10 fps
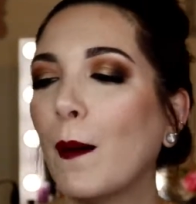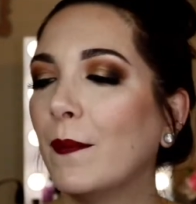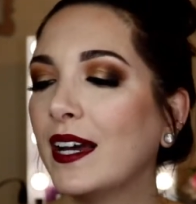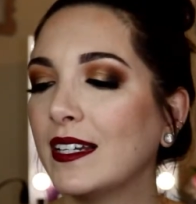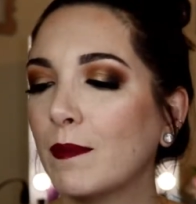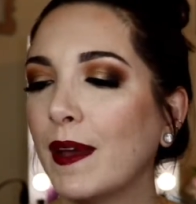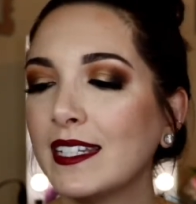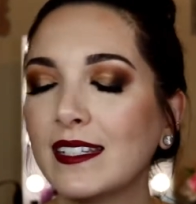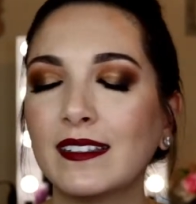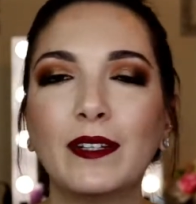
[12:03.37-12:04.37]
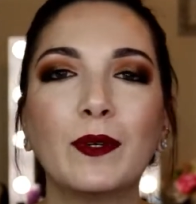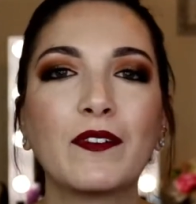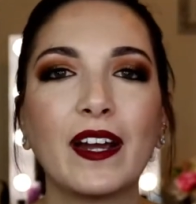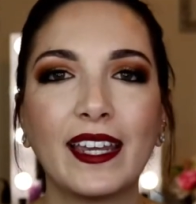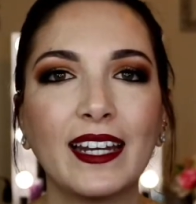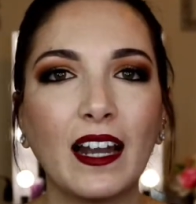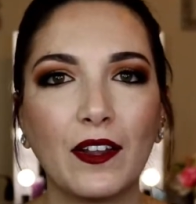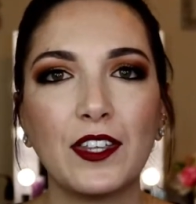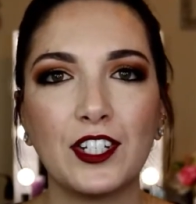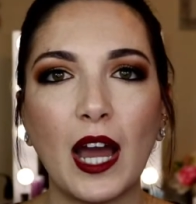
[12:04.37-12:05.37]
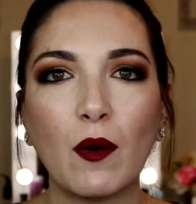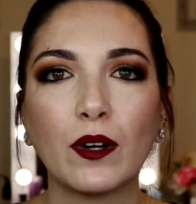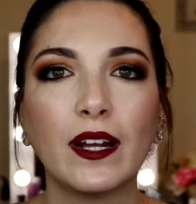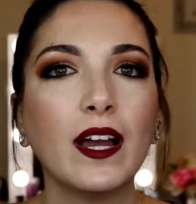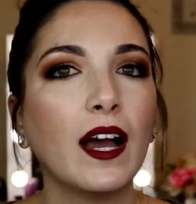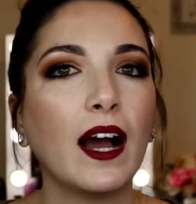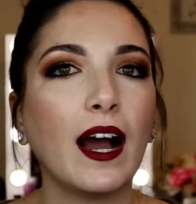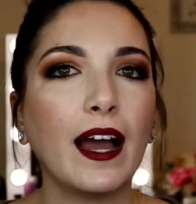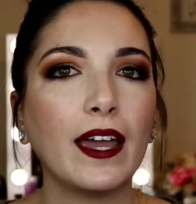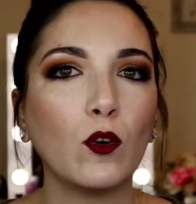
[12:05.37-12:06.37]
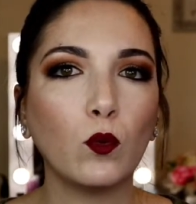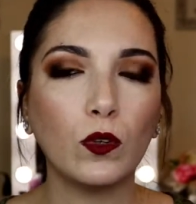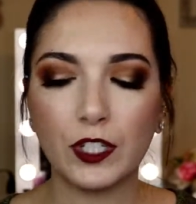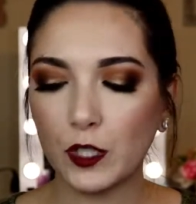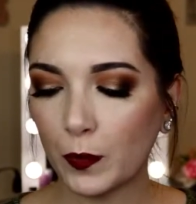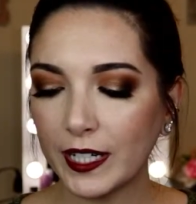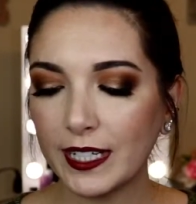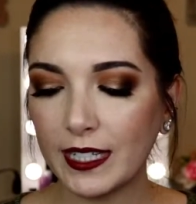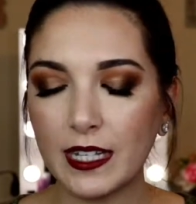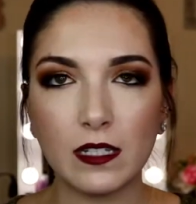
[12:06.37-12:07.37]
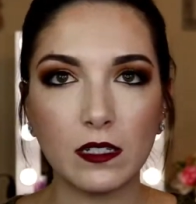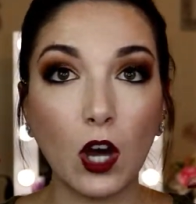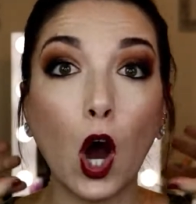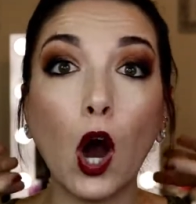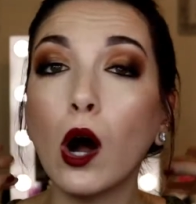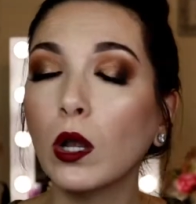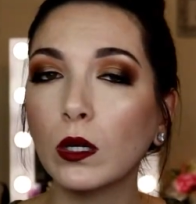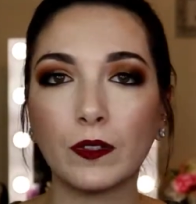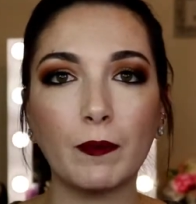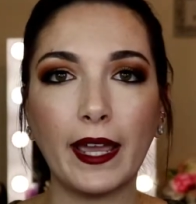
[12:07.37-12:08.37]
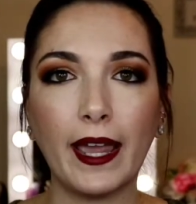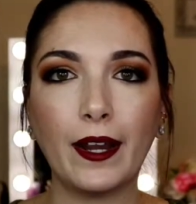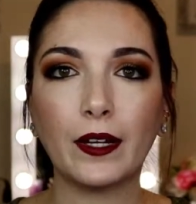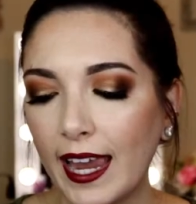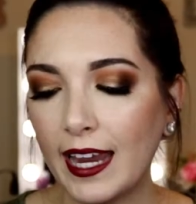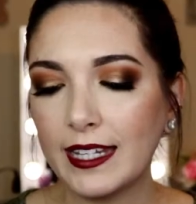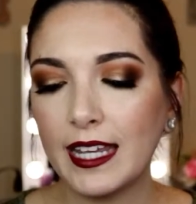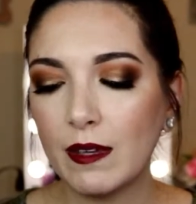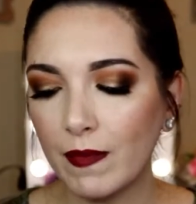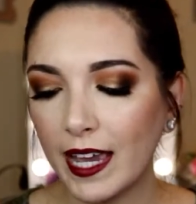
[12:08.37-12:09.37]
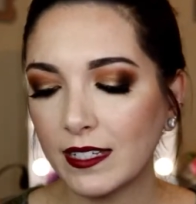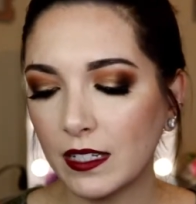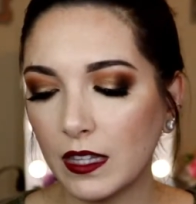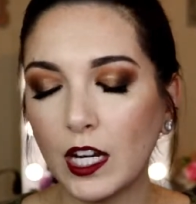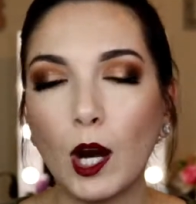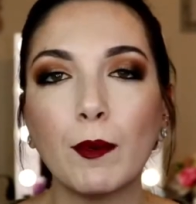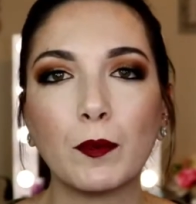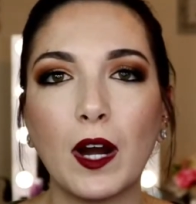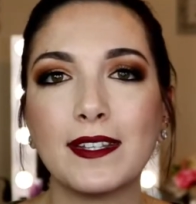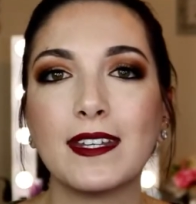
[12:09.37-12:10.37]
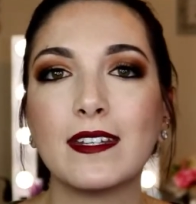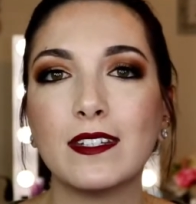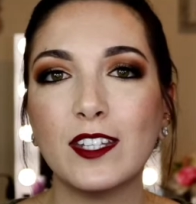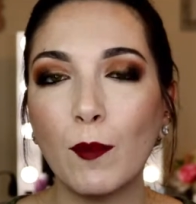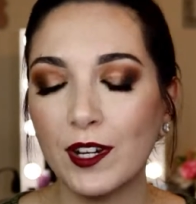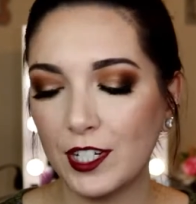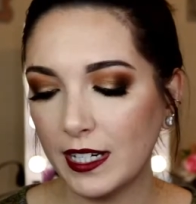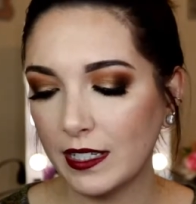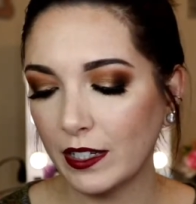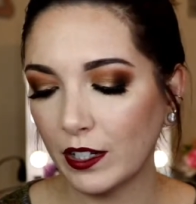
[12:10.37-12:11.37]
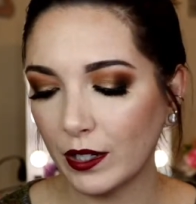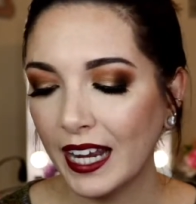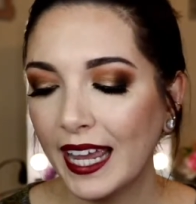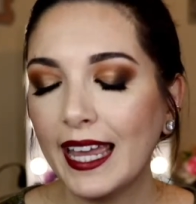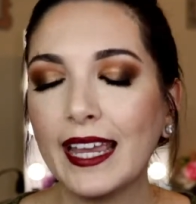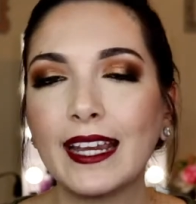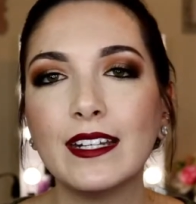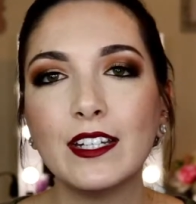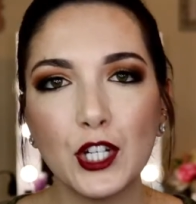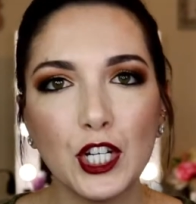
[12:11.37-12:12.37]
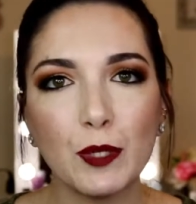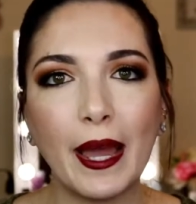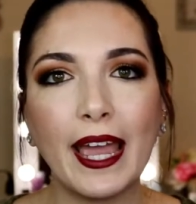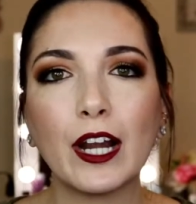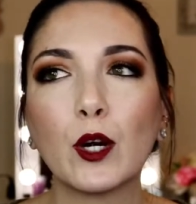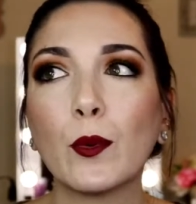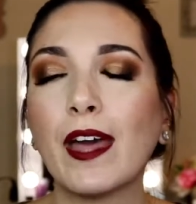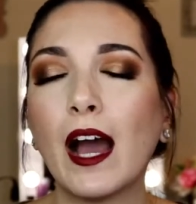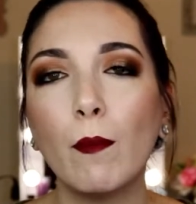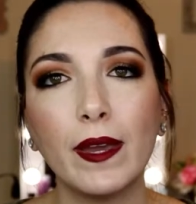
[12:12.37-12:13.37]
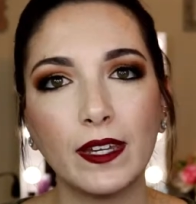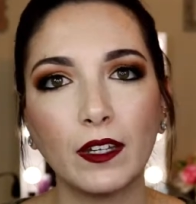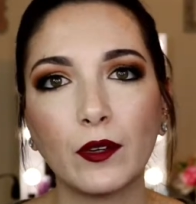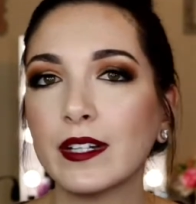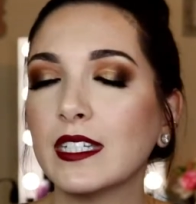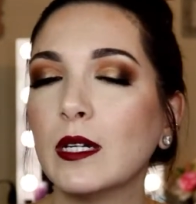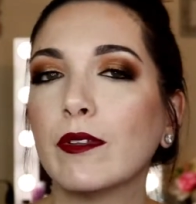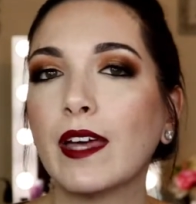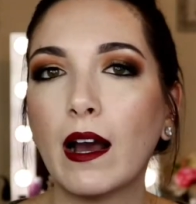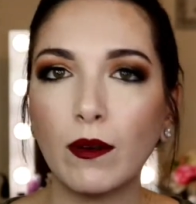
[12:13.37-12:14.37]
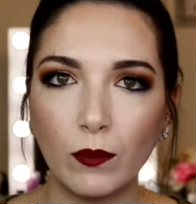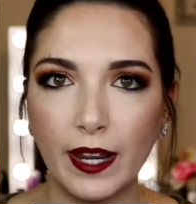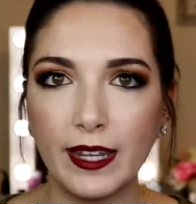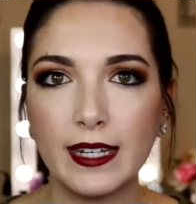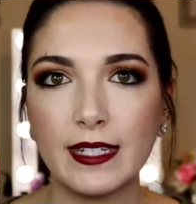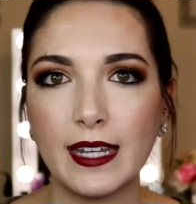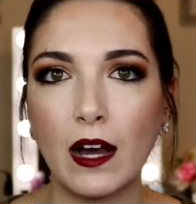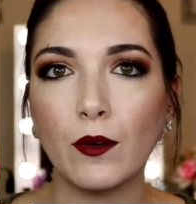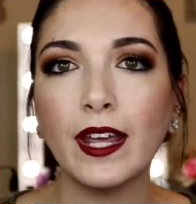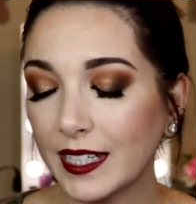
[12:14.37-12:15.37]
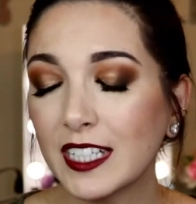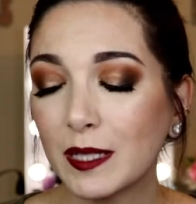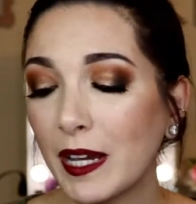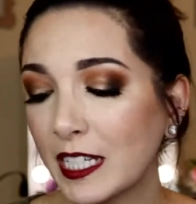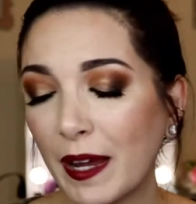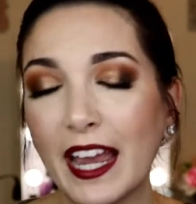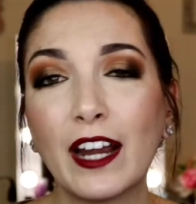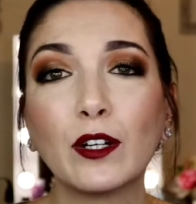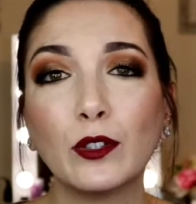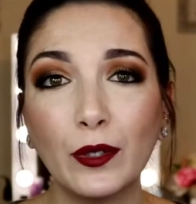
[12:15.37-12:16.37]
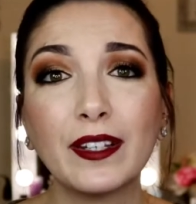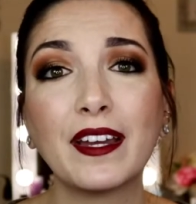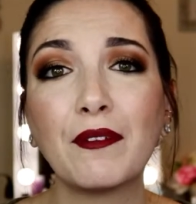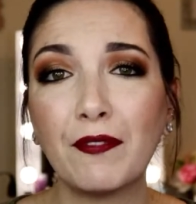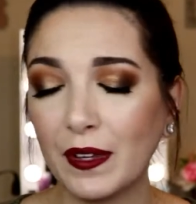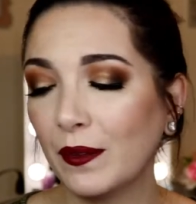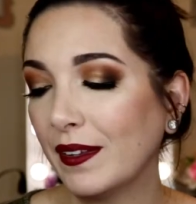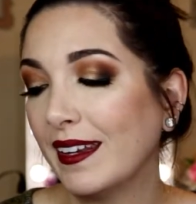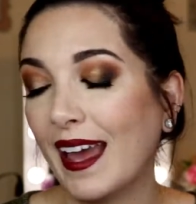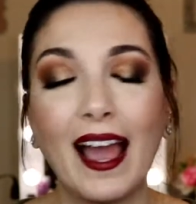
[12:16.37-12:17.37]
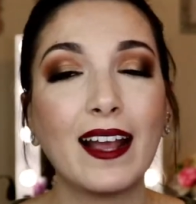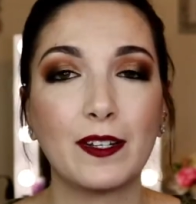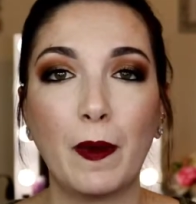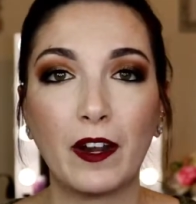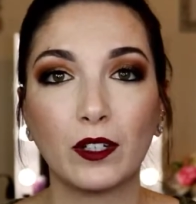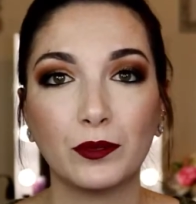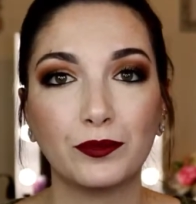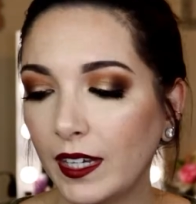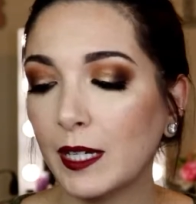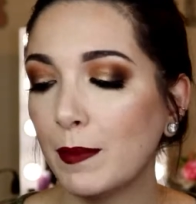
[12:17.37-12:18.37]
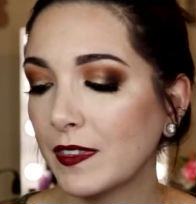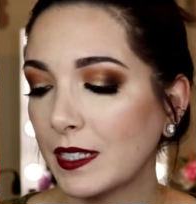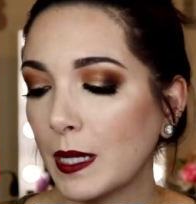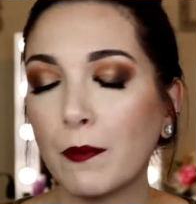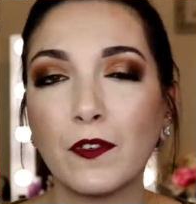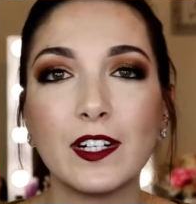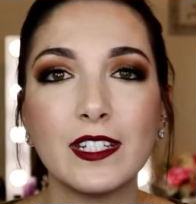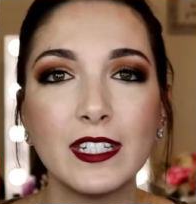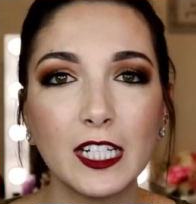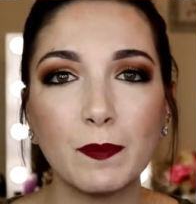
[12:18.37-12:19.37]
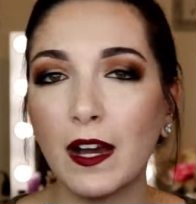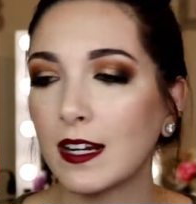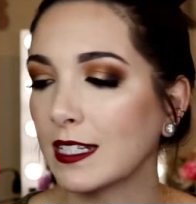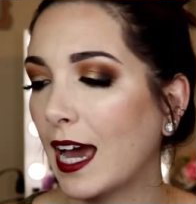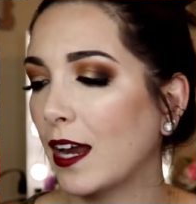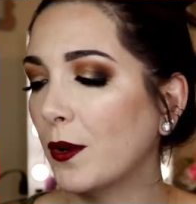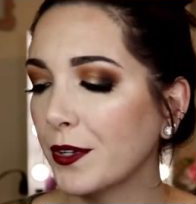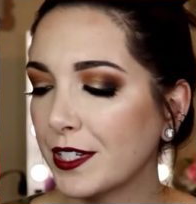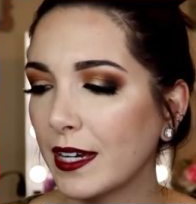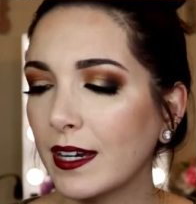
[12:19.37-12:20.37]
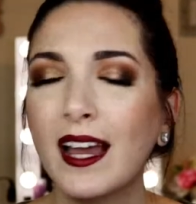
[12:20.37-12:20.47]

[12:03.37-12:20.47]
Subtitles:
But basically, whenever I get out of the shower, I will spritz this all over my hair, and it makes the combing process so much easier. It conditions my hair without making it greasy, without weighing it down. It just makes my hair look and feel and act better. You can pick this up for $6 at Ulta.